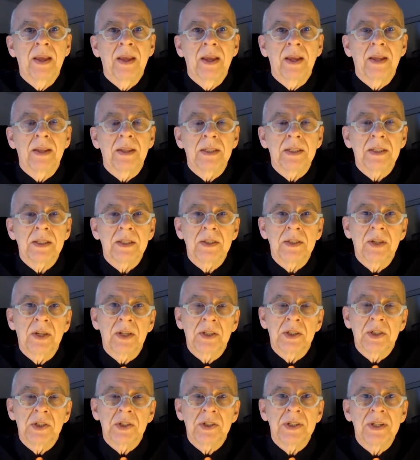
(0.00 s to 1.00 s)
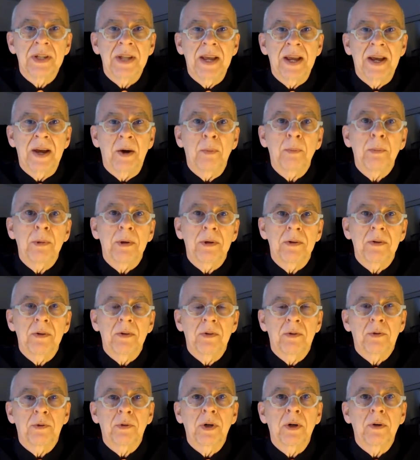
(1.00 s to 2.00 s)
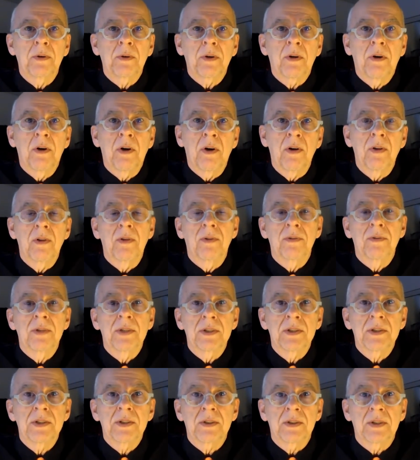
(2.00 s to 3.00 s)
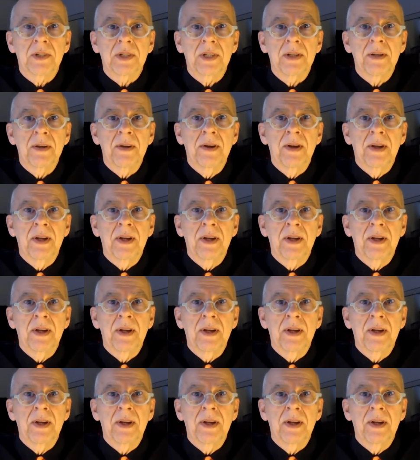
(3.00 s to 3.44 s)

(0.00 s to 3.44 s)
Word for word: And this is not just now, but throughout all of history,